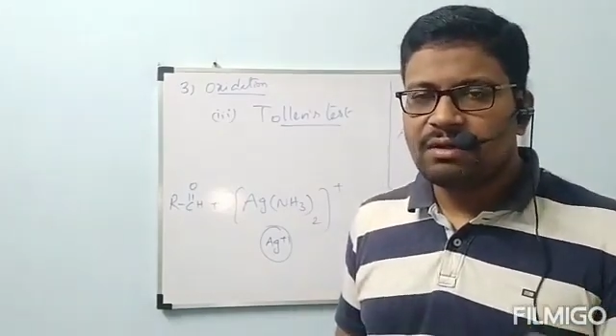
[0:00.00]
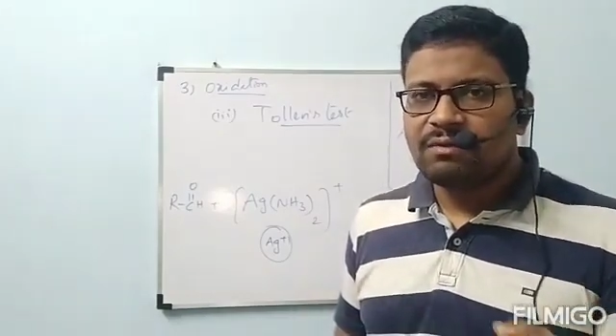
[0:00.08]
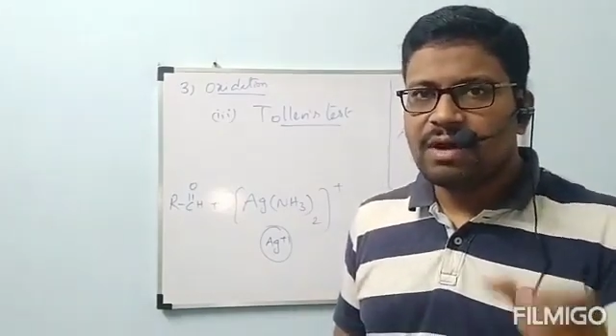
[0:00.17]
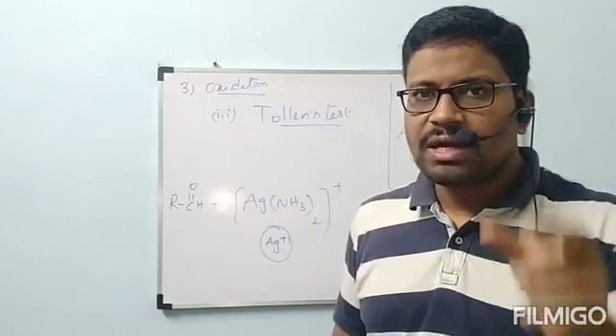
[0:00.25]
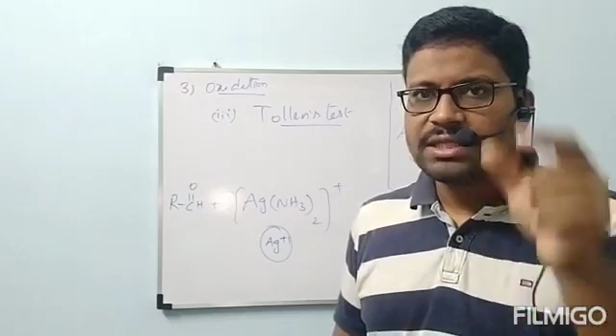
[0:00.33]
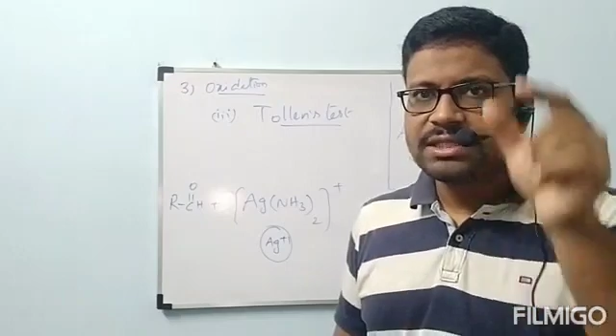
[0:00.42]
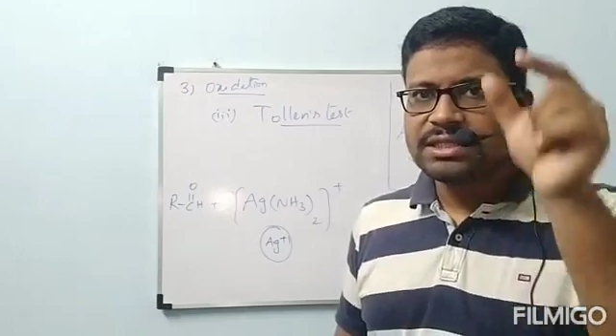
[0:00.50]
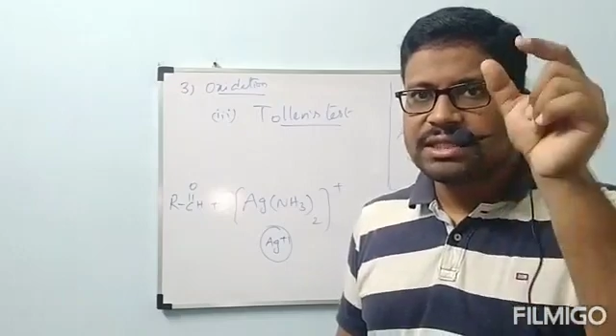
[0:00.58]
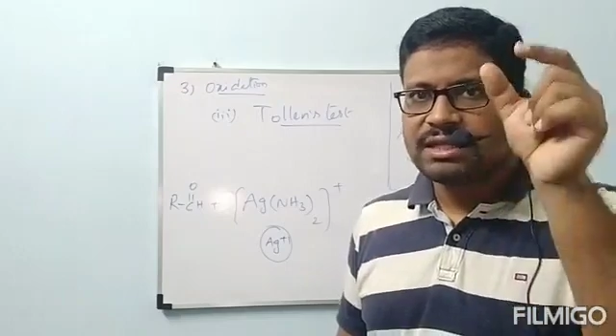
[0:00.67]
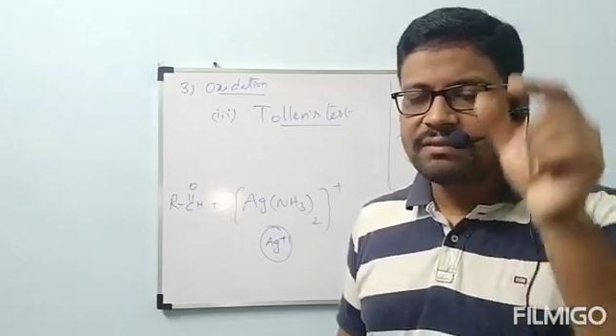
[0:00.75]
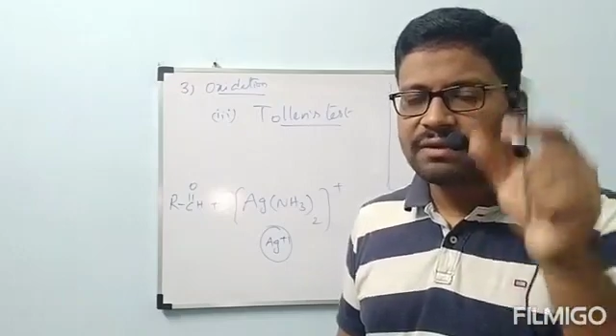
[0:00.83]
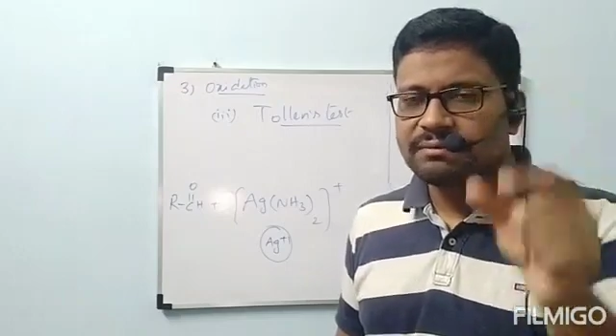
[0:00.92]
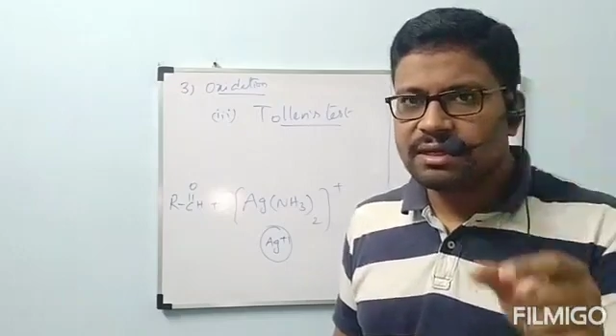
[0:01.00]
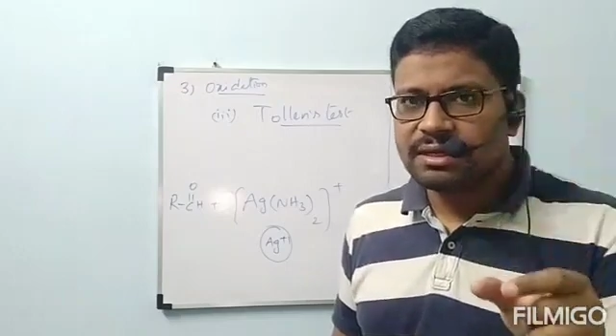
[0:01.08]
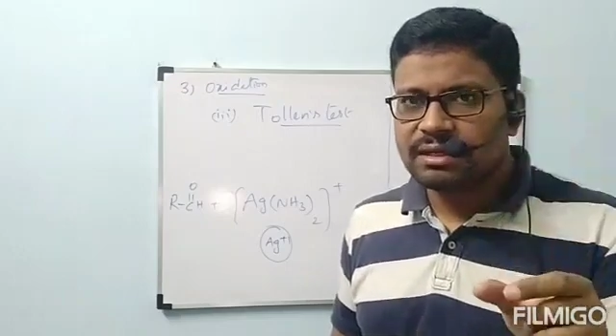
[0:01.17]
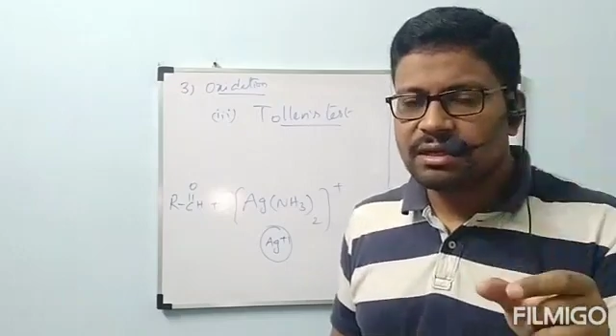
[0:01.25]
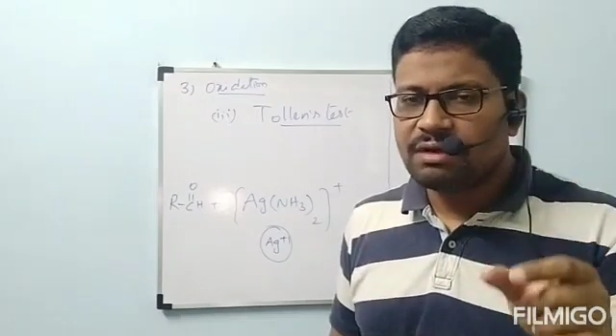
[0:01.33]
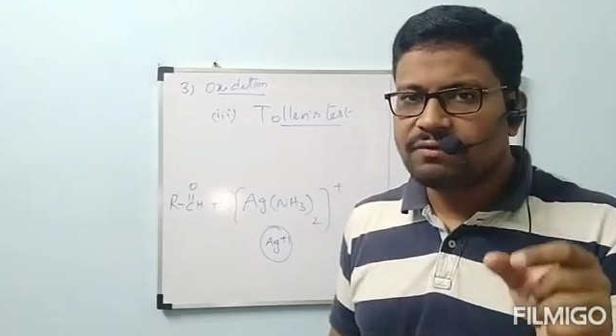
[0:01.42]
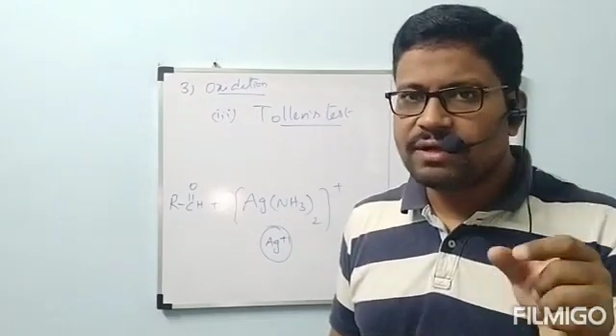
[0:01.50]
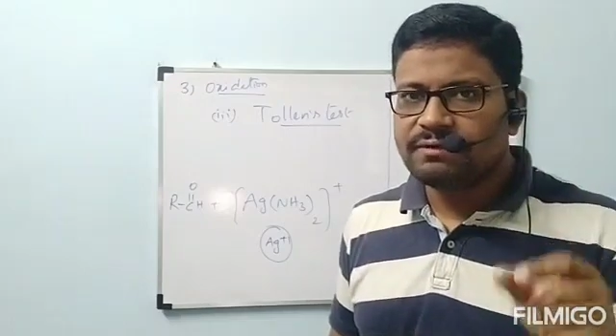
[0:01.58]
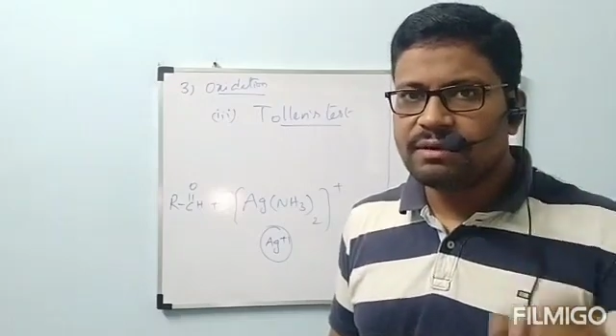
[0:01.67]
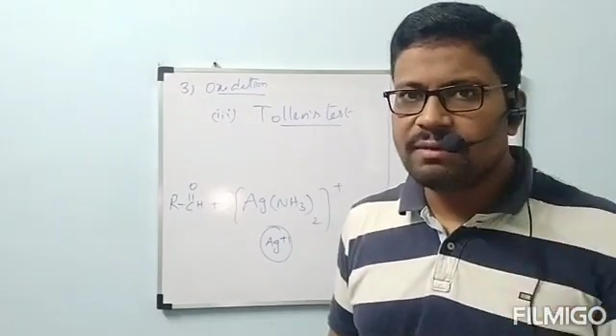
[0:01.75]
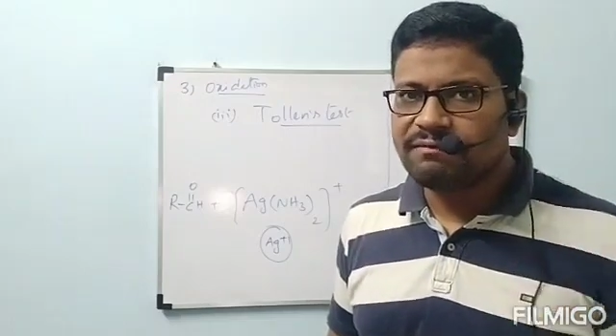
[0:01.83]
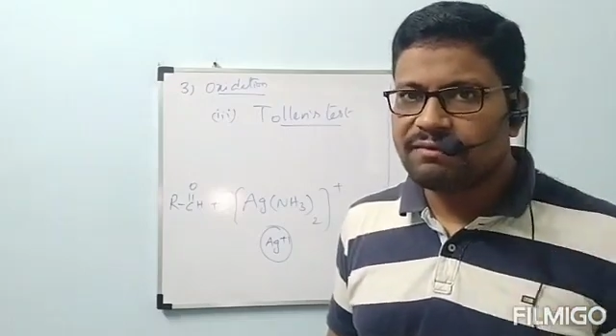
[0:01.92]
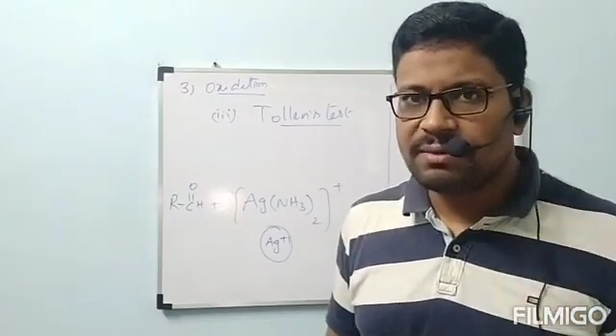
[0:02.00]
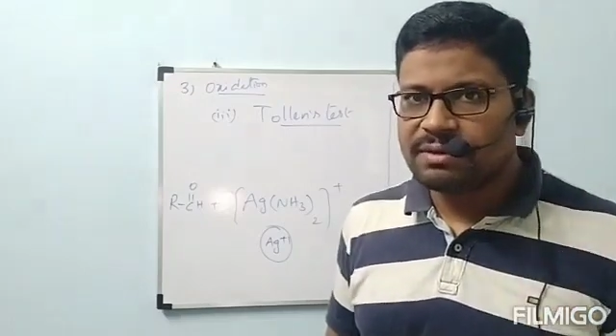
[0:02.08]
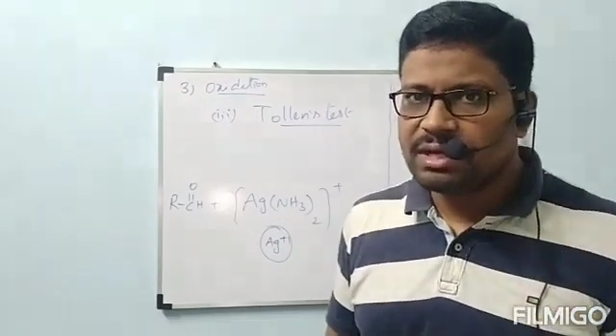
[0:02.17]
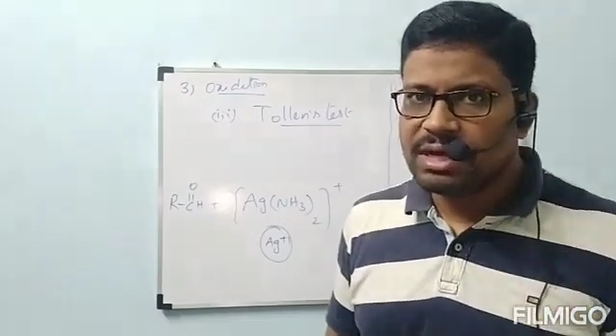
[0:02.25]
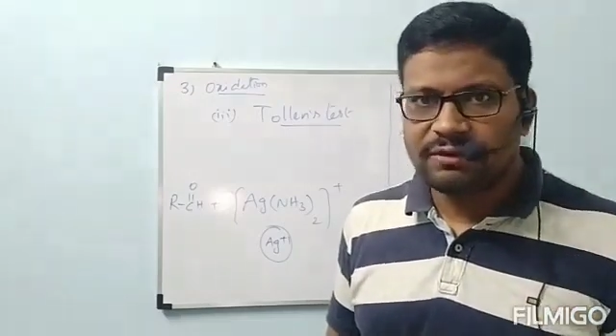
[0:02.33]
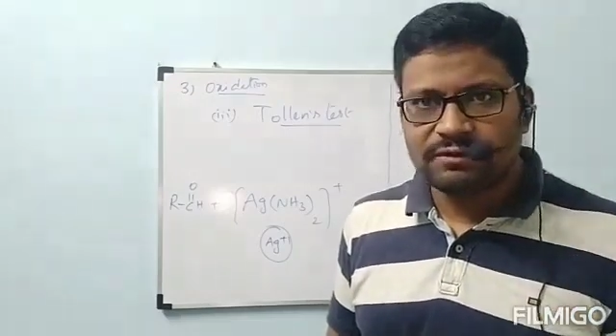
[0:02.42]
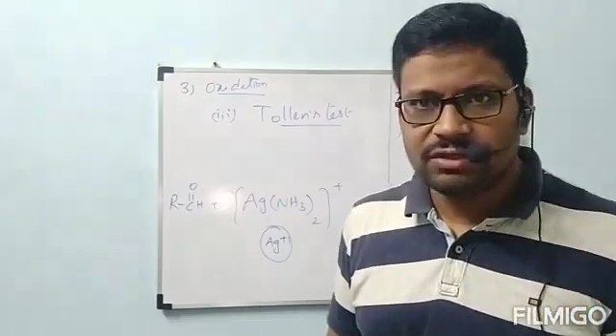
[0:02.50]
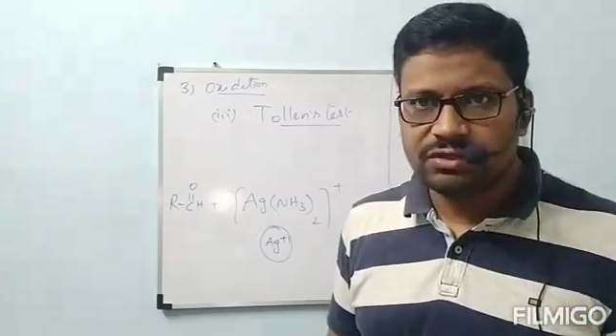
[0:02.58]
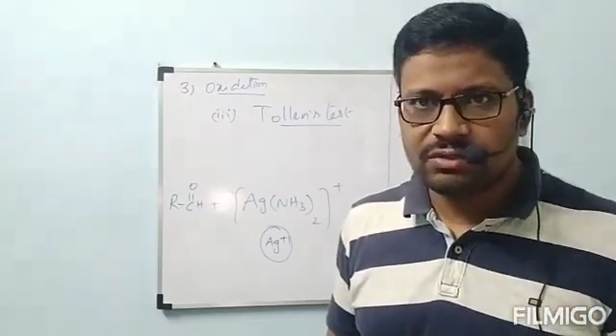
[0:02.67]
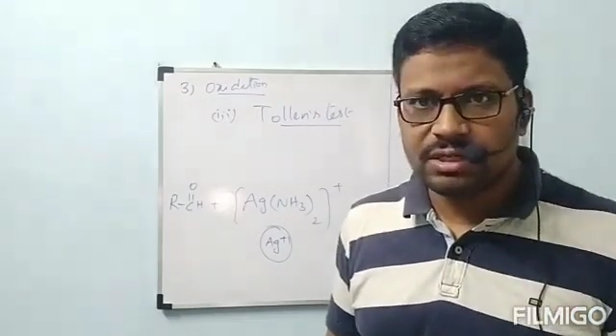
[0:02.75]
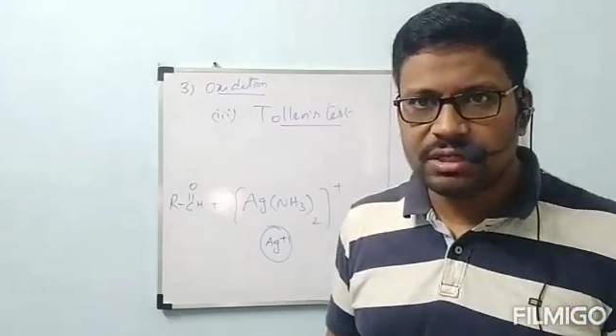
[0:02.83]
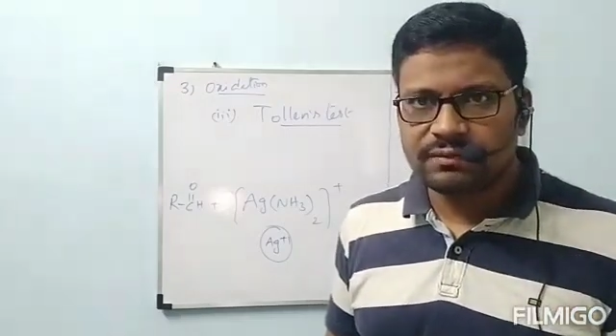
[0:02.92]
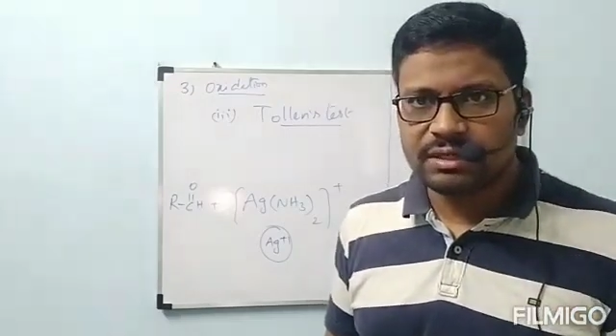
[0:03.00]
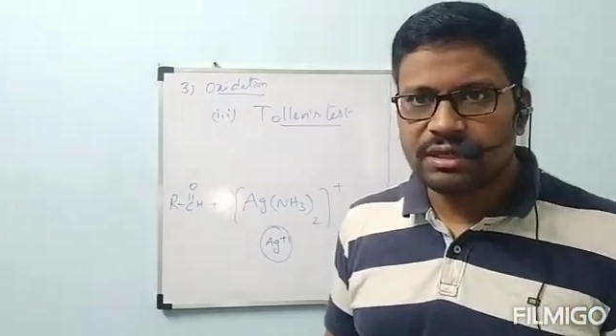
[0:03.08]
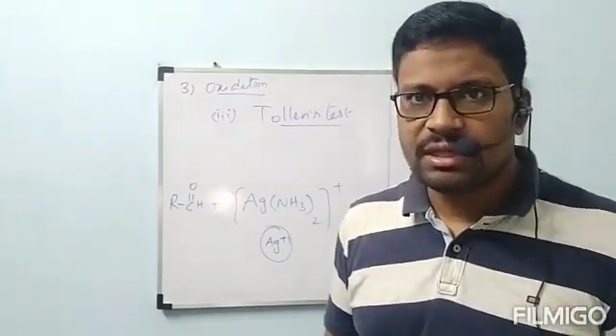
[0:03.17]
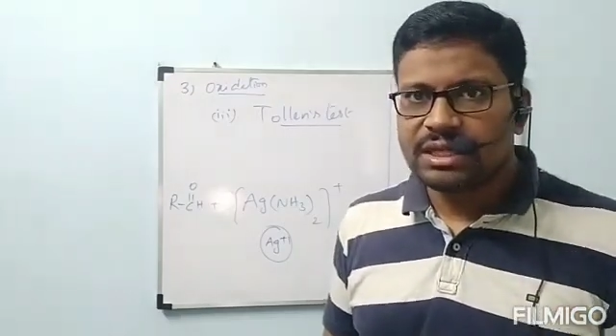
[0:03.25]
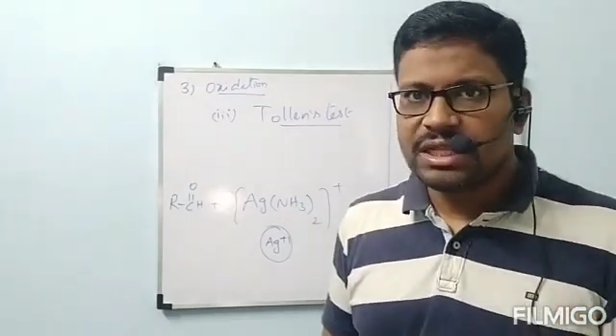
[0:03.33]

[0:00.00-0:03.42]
what is the silver mirror, how it will be formed, I will show that one.